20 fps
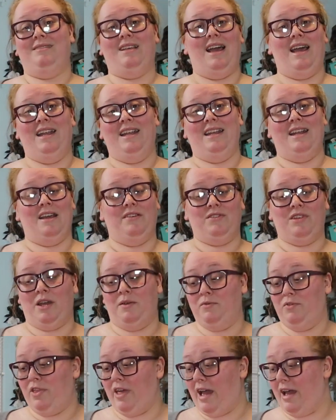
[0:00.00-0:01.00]
I didn't have
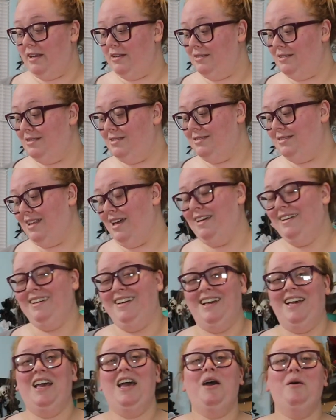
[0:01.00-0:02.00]
time for that.
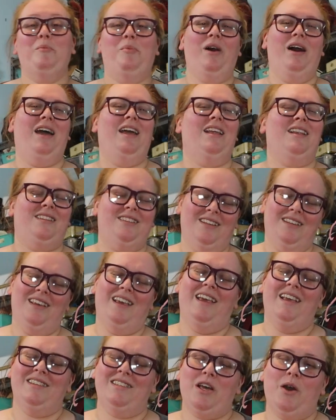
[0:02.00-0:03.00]
But
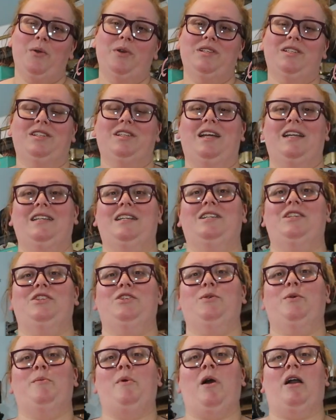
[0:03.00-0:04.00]
it's always a good idea to
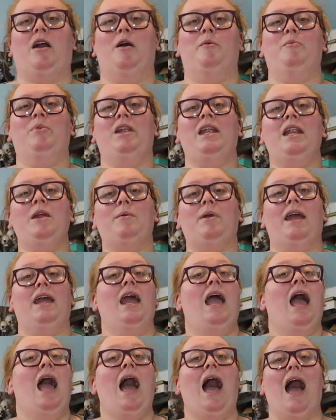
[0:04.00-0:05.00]
do a mock-up. But anyway,
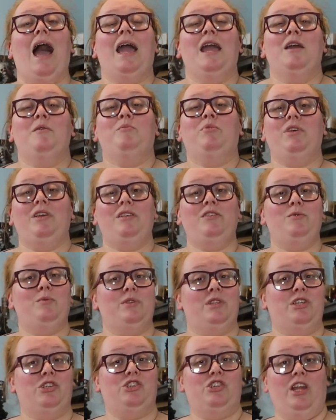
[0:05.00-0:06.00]
I am pleased
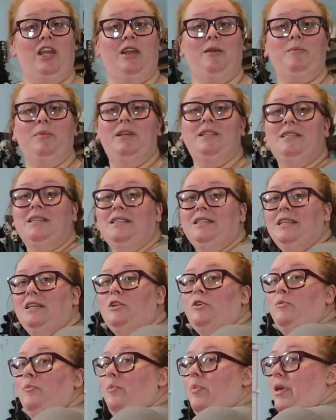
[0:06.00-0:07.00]
with the shape. It's a
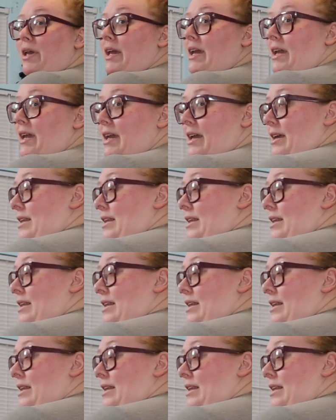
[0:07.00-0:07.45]
little big.